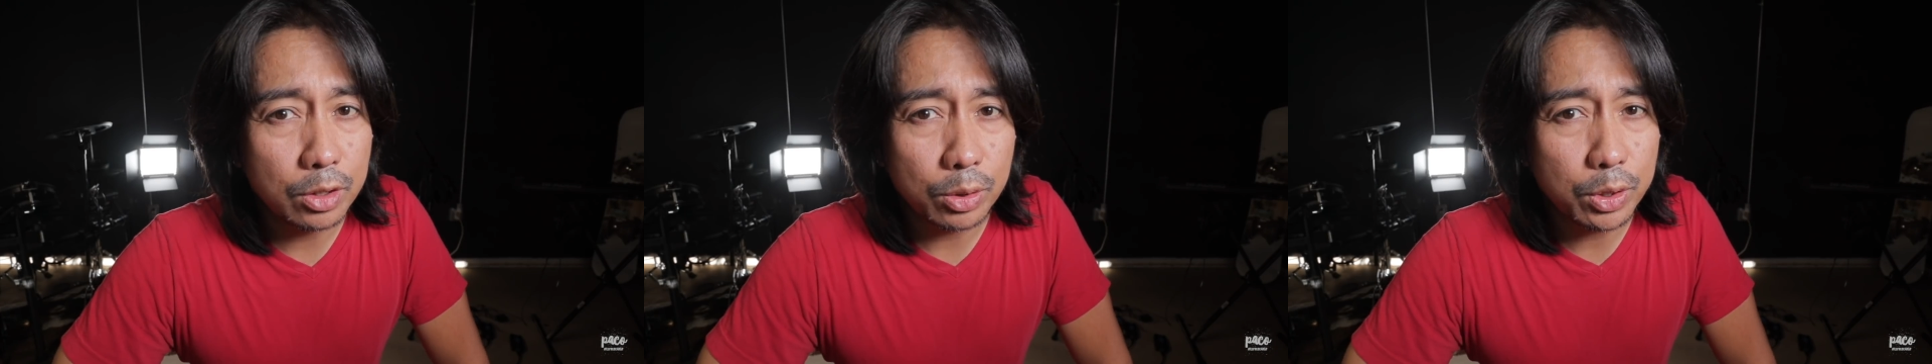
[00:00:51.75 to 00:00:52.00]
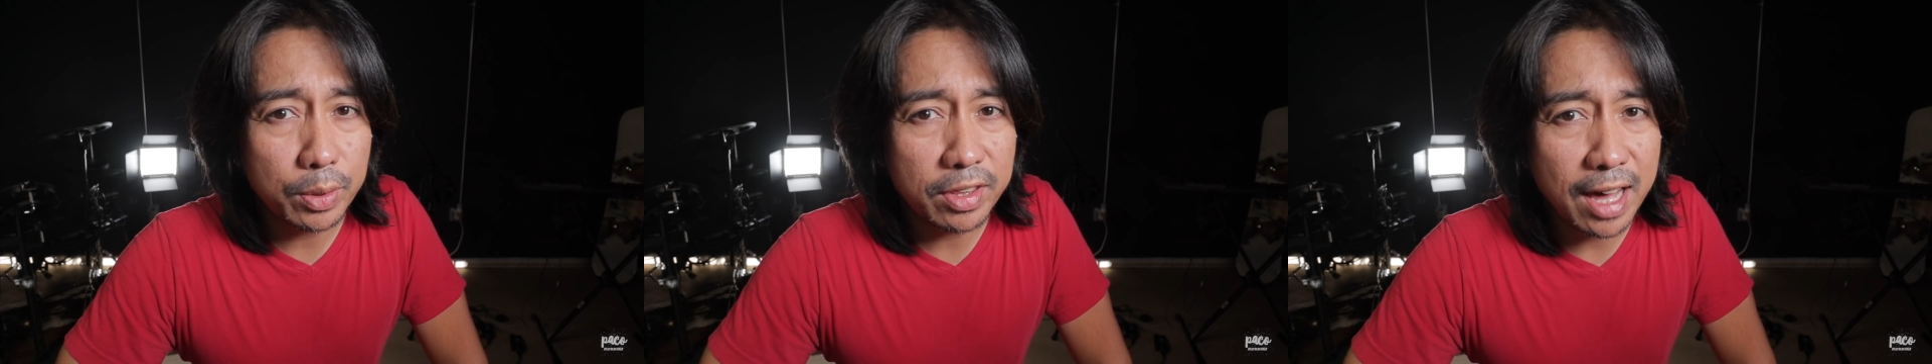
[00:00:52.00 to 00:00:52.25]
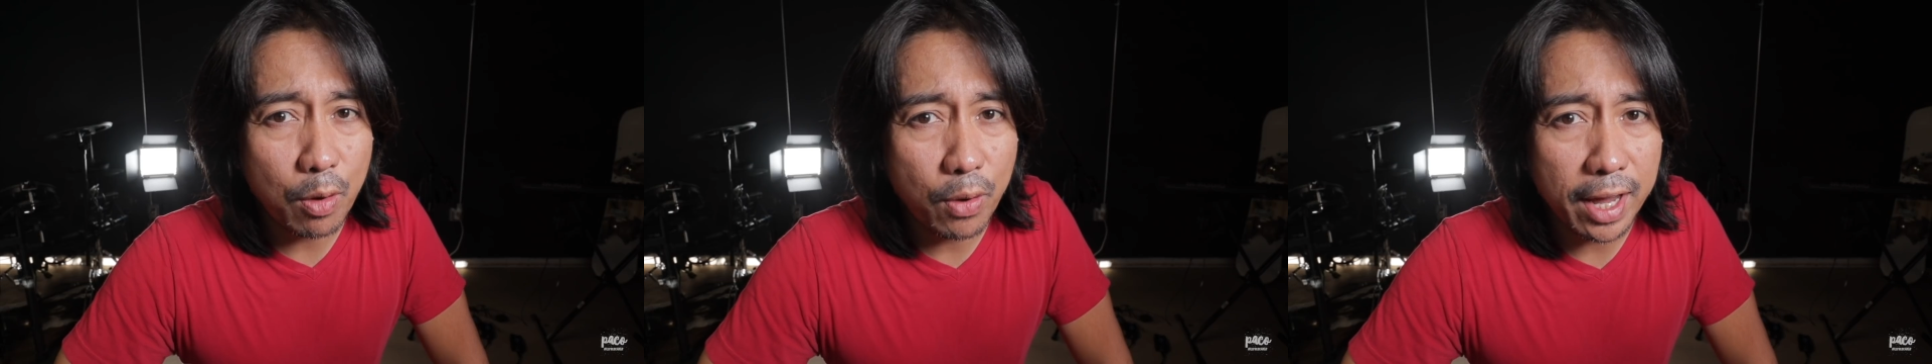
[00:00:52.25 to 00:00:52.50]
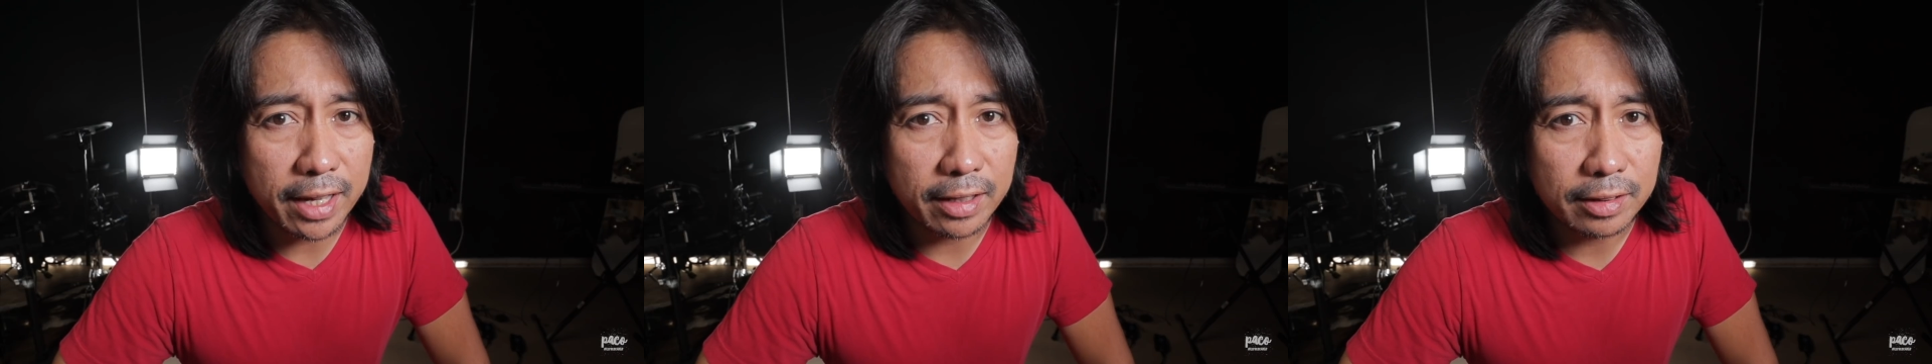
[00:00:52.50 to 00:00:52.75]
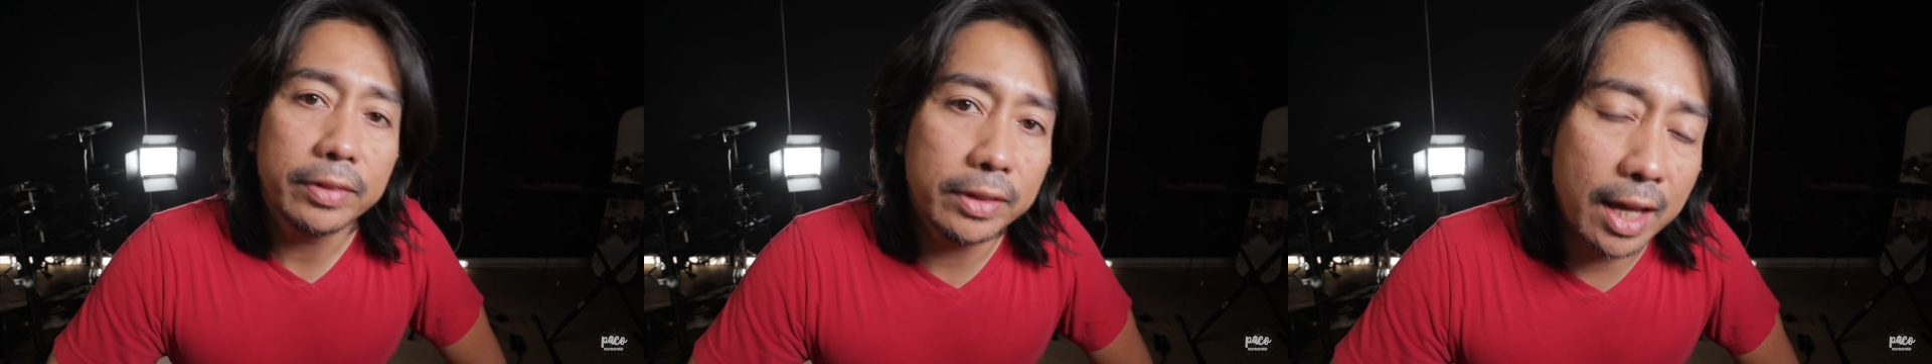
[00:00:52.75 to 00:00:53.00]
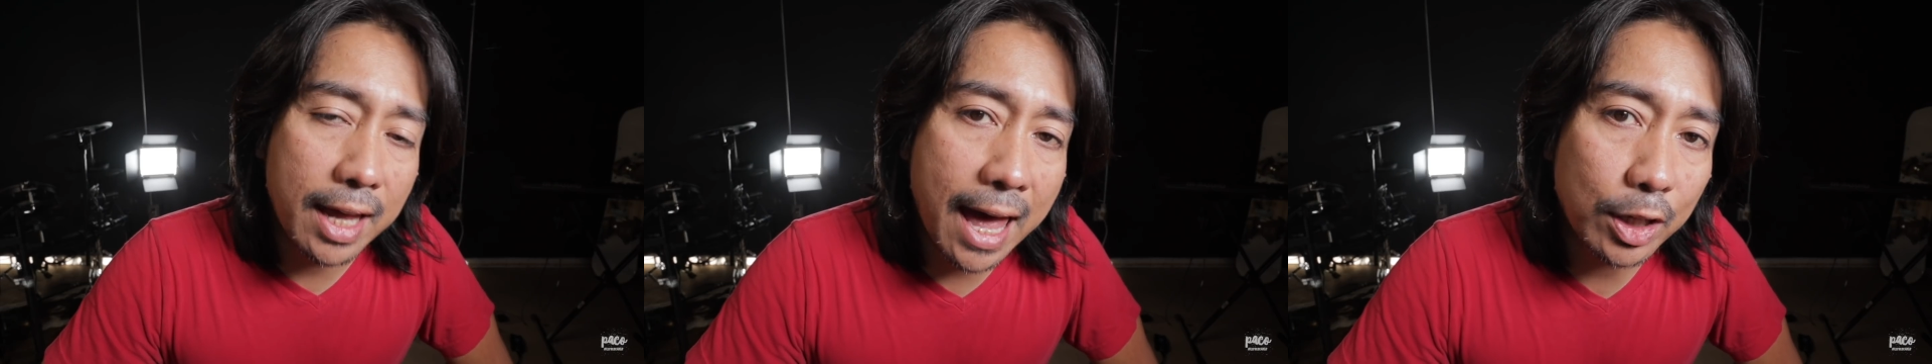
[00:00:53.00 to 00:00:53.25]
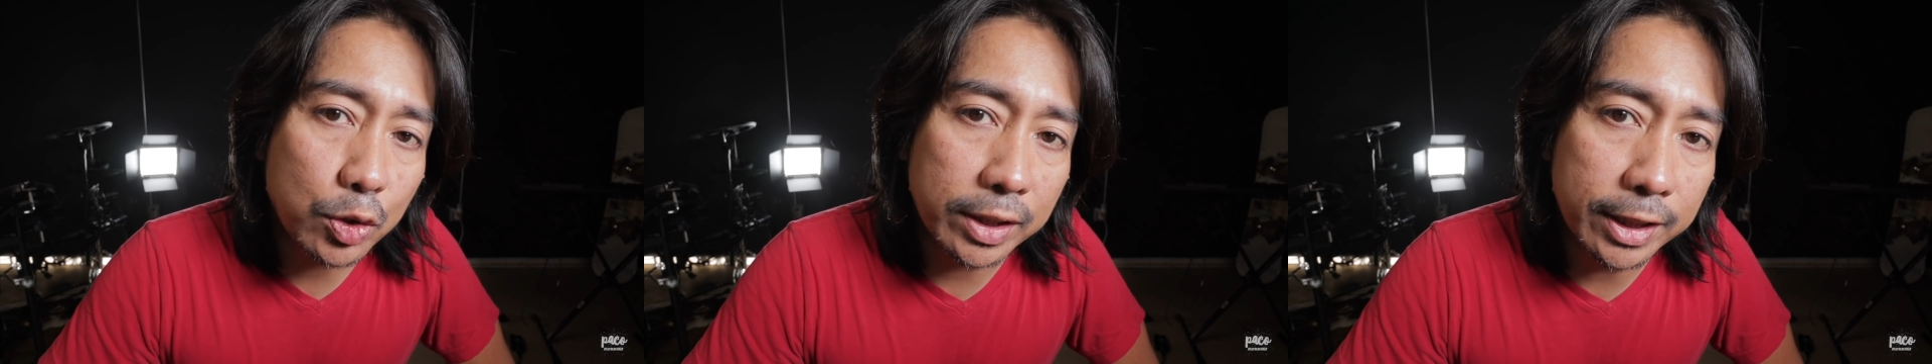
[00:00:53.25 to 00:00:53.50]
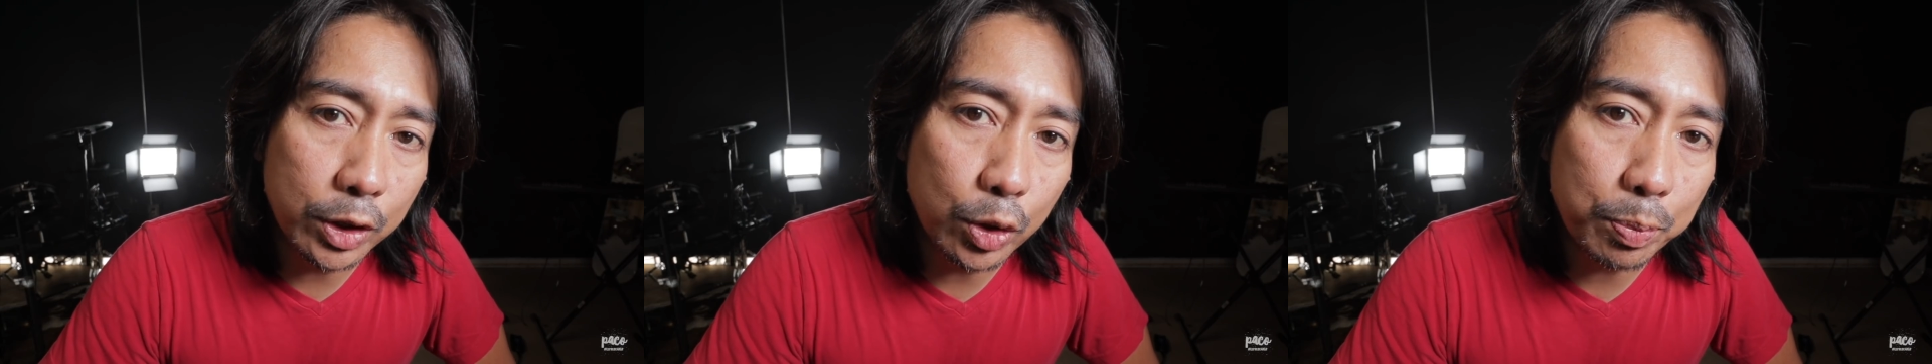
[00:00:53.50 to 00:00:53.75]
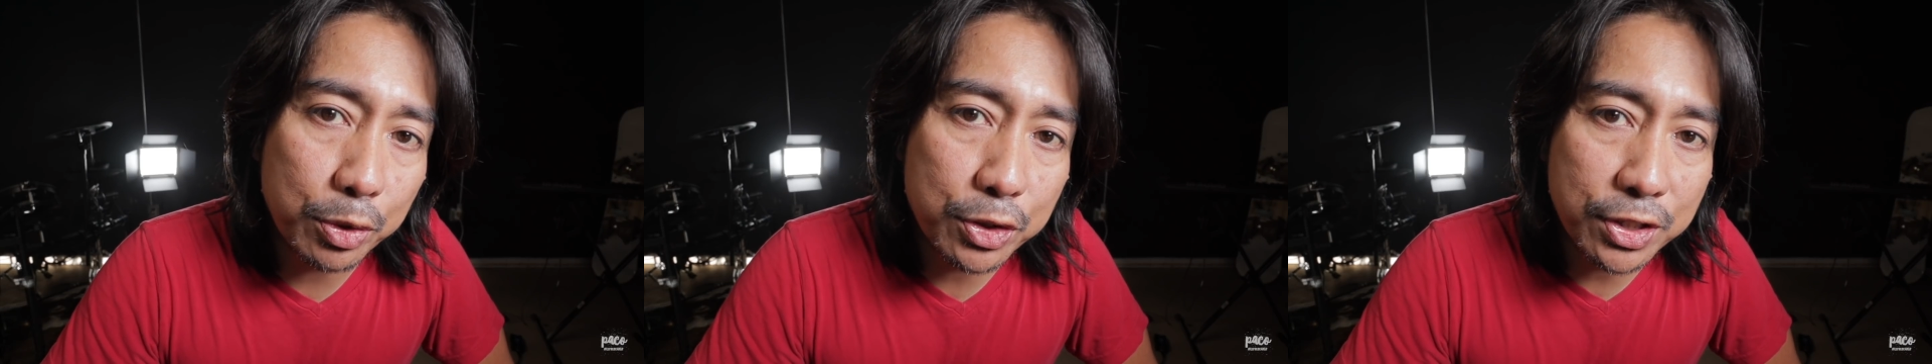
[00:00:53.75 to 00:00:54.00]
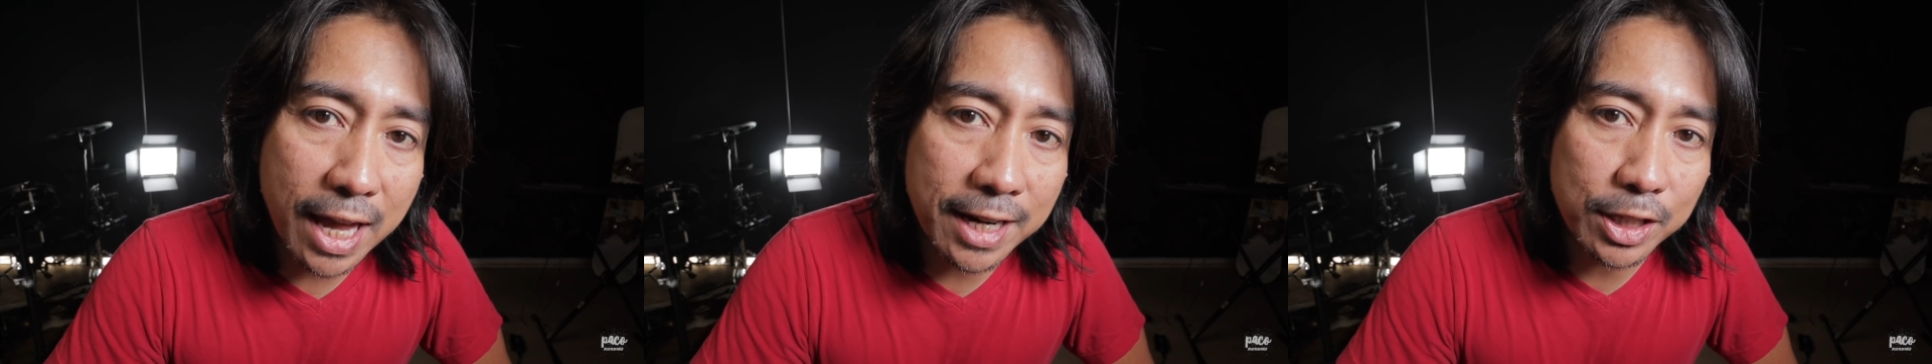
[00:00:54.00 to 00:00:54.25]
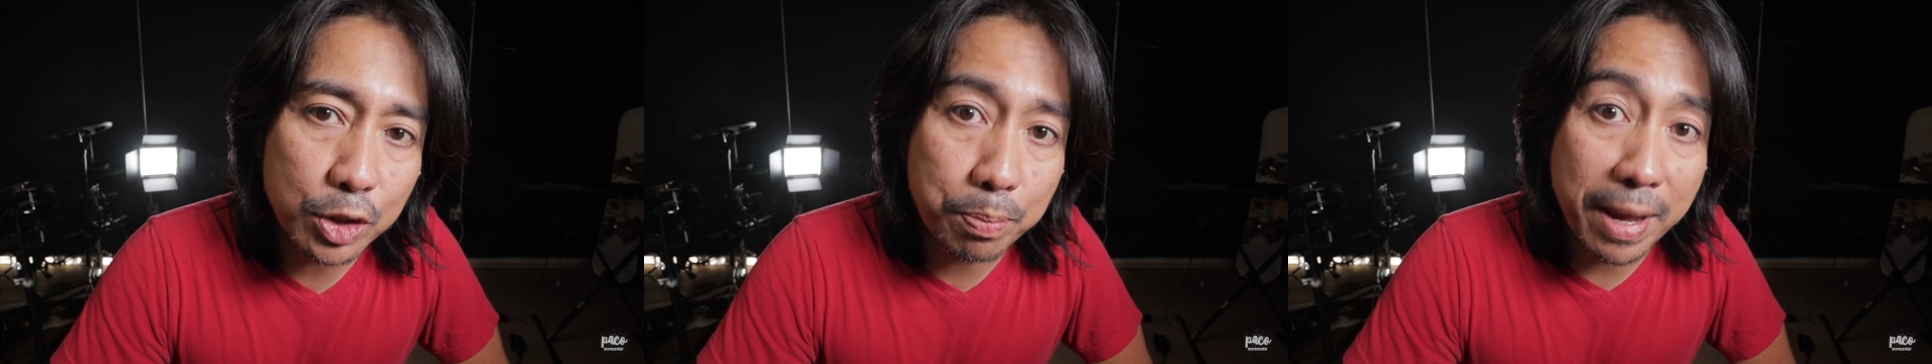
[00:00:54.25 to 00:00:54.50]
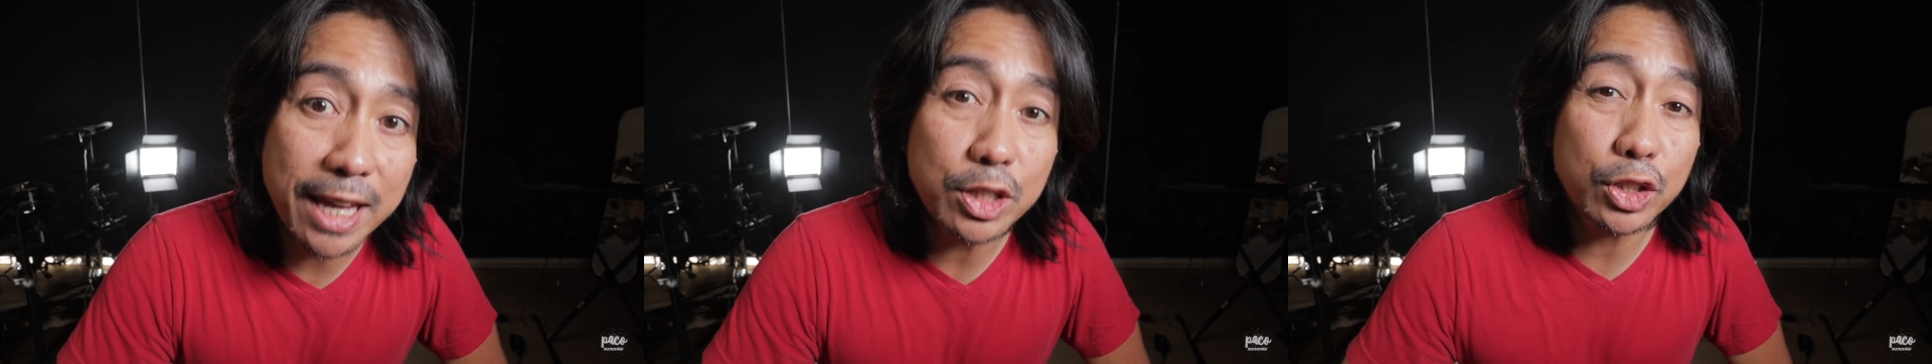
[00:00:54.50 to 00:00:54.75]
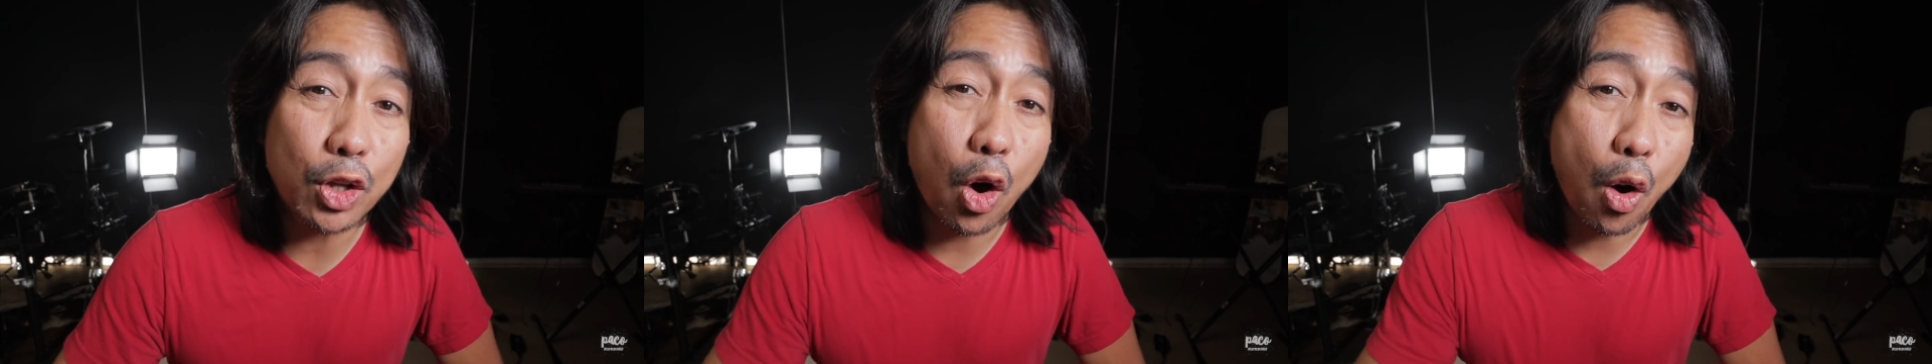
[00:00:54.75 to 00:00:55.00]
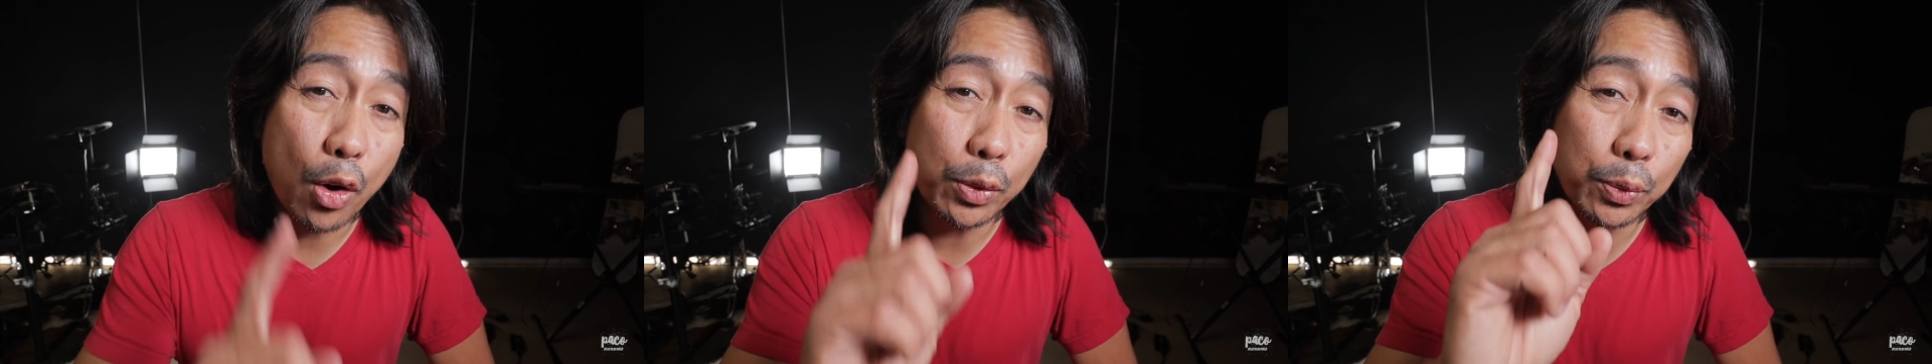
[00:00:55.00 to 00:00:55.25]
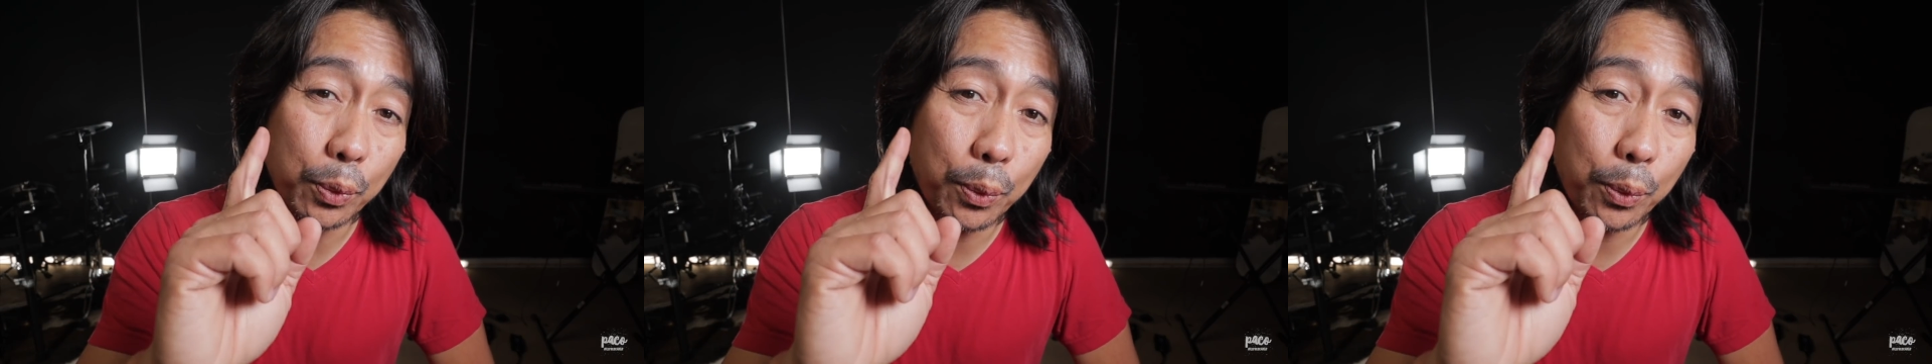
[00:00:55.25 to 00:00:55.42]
don't do it that way. They actually do percentage based on